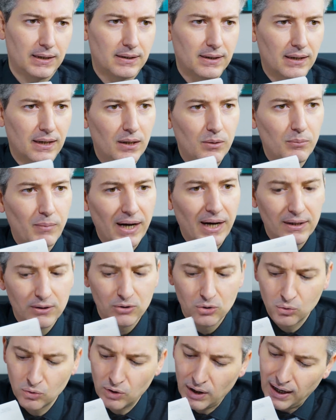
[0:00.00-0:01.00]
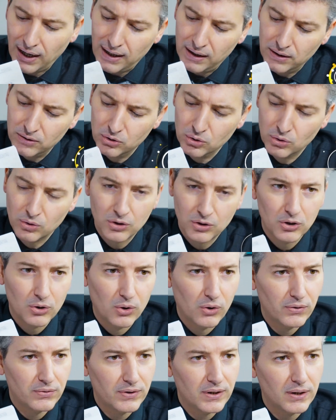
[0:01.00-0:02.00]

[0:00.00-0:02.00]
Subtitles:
another case where there was